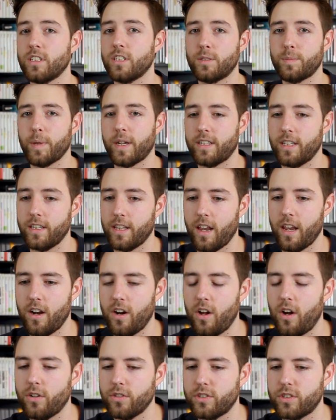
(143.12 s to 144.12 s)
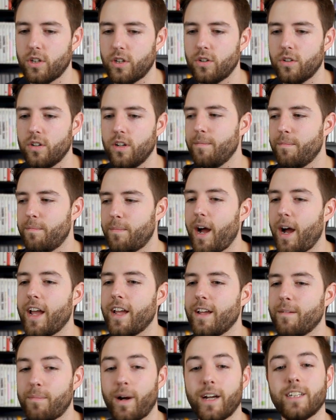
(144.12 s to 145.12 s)
expecting that at all. So
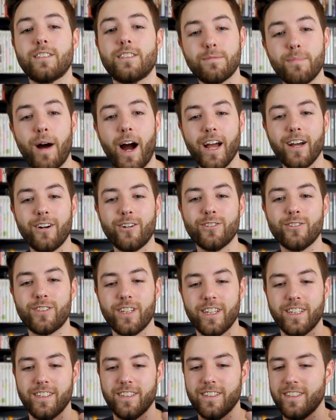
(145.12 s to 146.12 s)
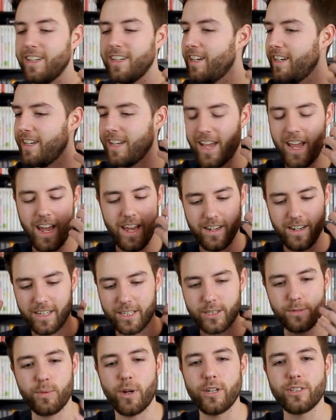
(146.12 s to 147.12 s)
my, my smiles and and
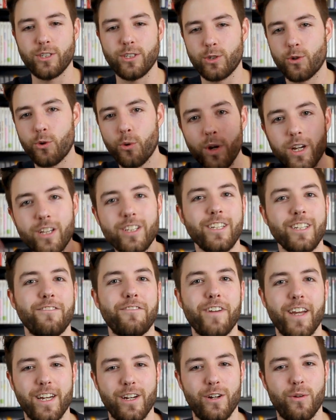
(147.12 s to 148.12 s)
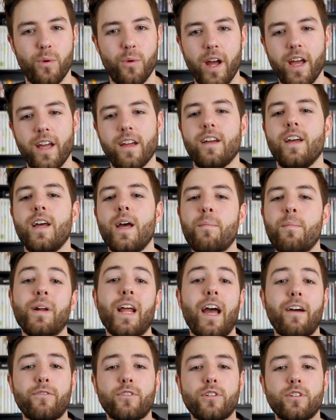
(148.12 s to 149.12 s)
expression quickly faded away. But
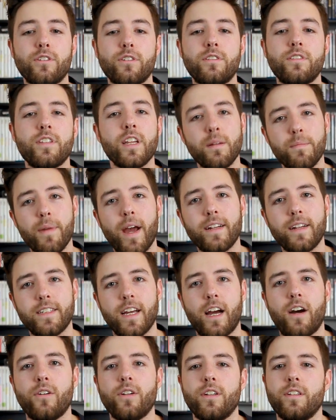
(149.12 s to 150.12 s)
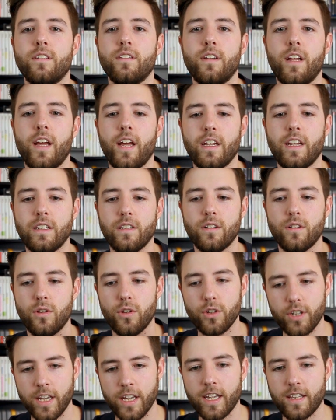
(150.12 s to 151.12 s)
after sitting back down and, and
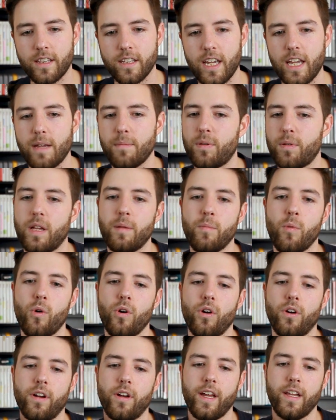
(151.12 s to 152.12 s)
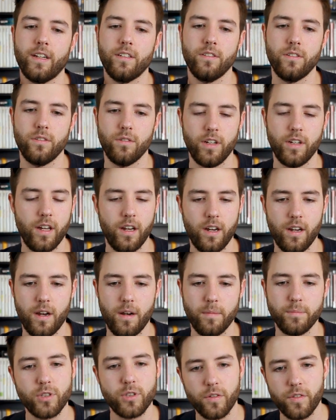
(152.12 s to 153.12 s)
looking at the gameplay more and uh,
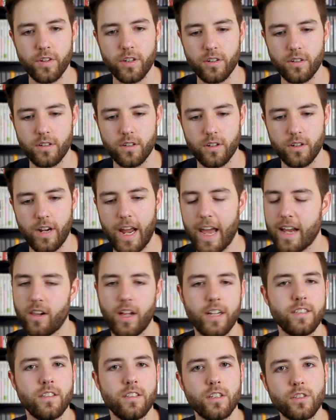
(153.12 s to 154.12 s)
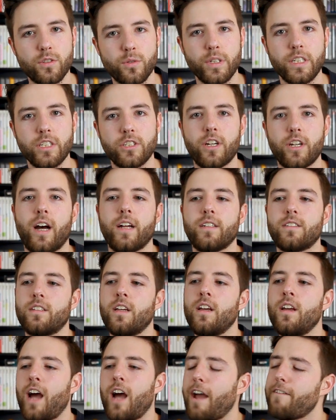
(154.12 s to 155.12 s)
observing or, or, analyzing the screenshots,
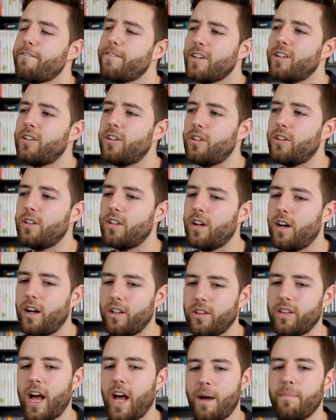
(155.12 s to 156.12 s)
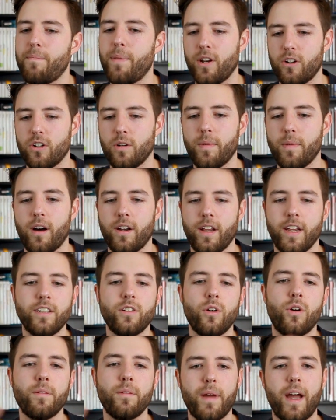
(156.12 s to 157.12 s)
I feel a lot better about it. And
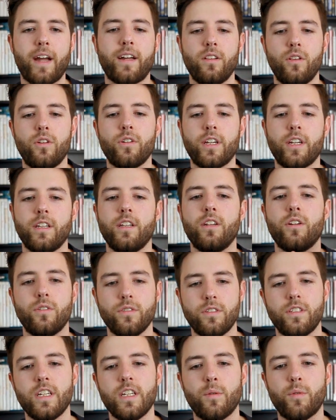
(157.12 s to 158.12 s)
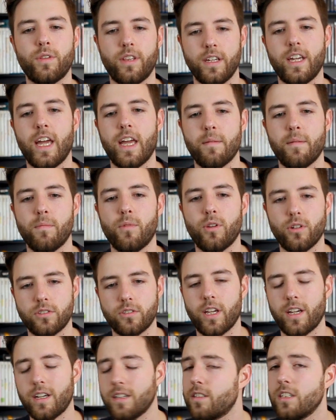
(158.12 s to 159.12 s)
going back and looking, you know, and seeing what the game looks
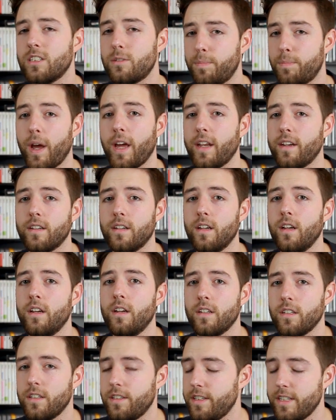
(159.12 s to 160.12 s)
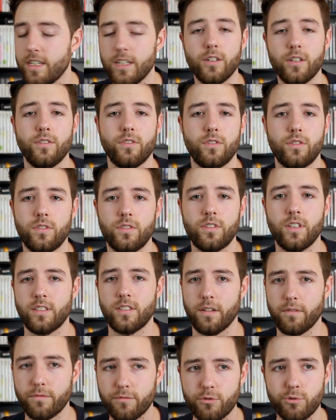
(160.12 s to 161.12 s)
like, because it's been years since
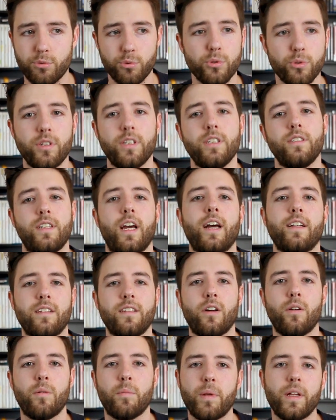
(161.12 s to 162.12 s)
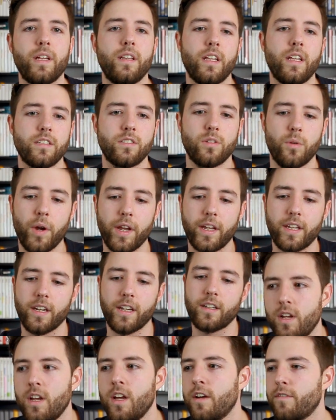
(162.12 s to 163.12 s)
I've truly sat down and played Link's
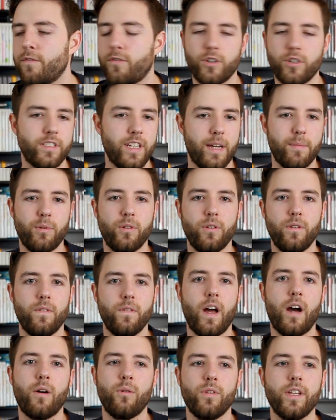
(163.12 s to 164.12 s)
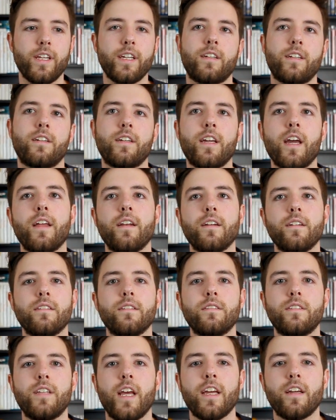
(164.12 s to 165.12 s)
Awakening. For example, how Link can
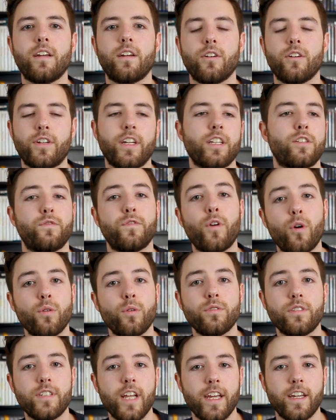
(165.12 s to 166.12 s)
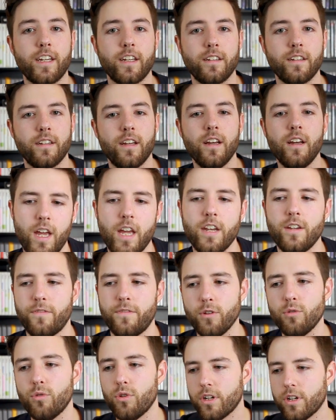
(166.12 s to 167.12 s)
take or gets photos taken, and if
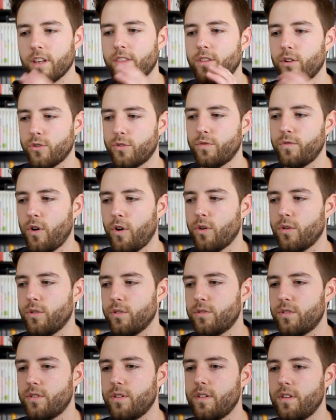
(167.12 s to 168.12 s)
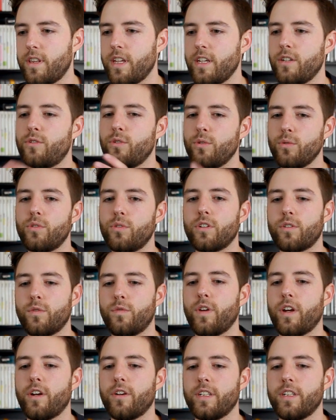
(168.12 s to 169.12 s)
you look at those photos, they do look
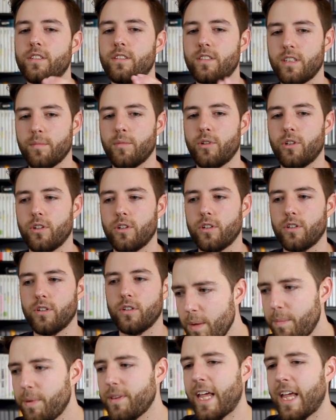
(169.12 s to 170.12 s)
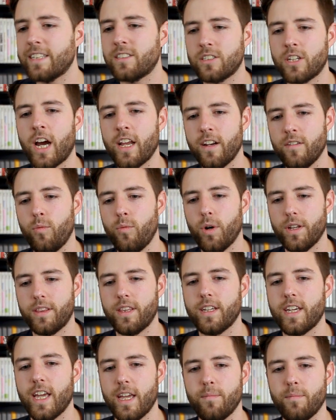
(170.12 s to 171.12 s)
very similar, but that's kind of what
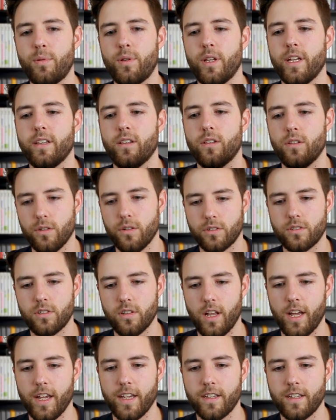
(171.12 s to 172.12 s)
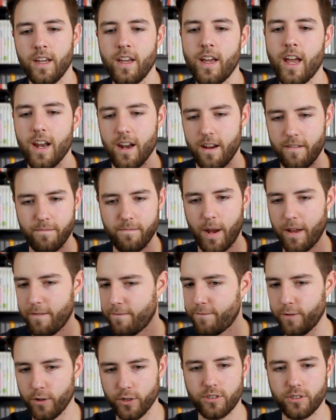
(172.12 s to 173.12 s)
the gameplay looks like. And at my
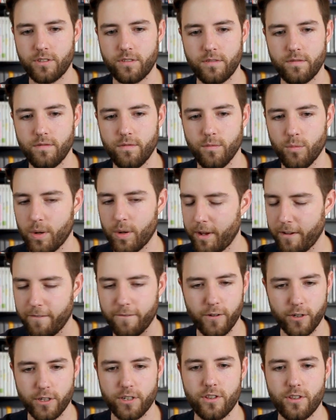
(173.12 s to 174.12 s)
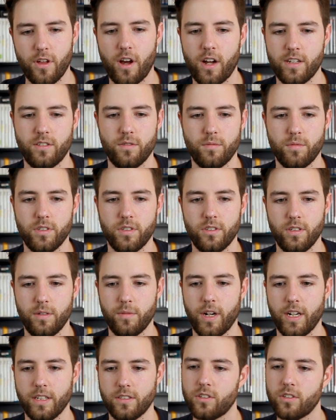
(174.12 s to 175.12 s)
first one of my first thoughts originally
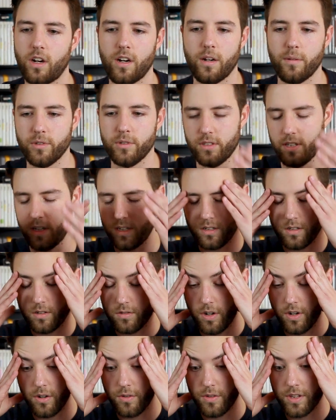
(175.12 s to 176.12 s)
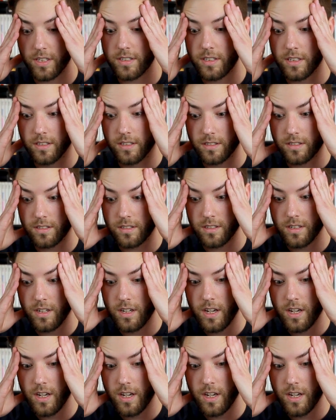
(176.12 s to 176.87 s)
when I saw it was like, oh no, this is